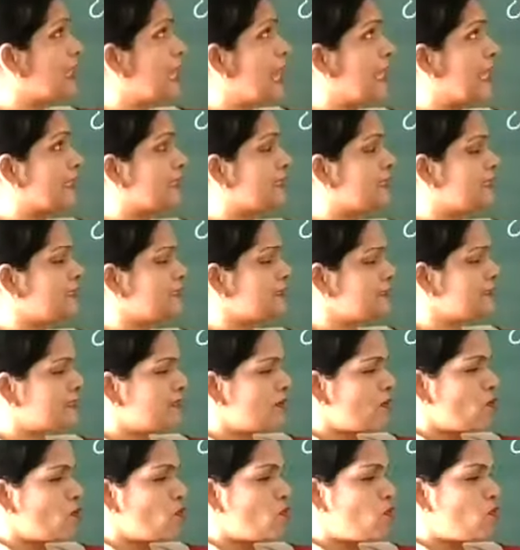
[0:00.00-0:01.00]
like this,
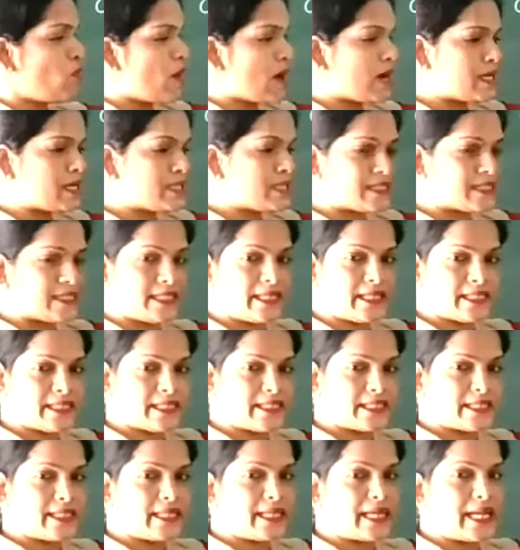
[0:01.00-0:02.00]
one
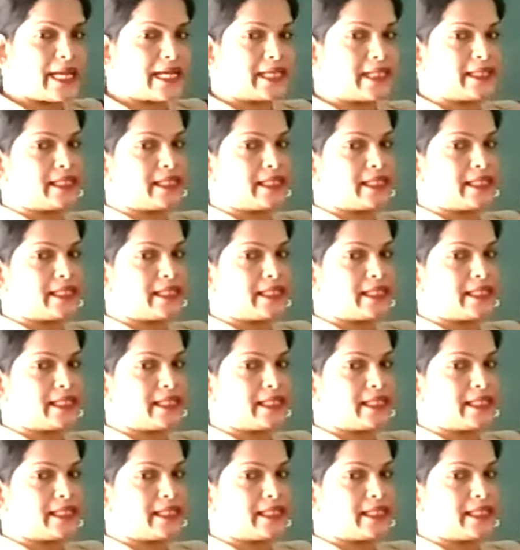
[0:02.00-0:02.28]
CH3 like